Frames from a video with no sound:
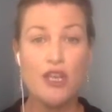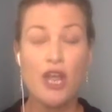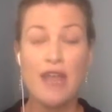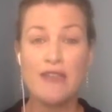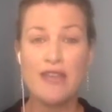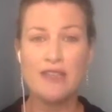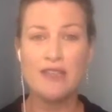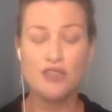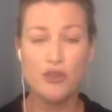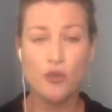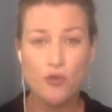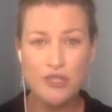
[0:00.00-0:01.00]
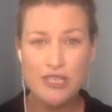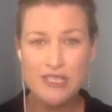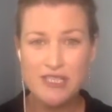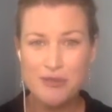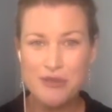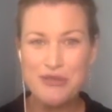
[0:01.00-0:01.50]
and that all
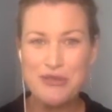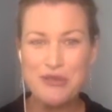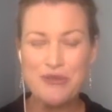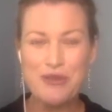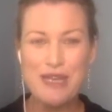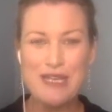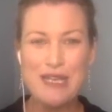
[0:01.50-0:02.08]
testimonies are not created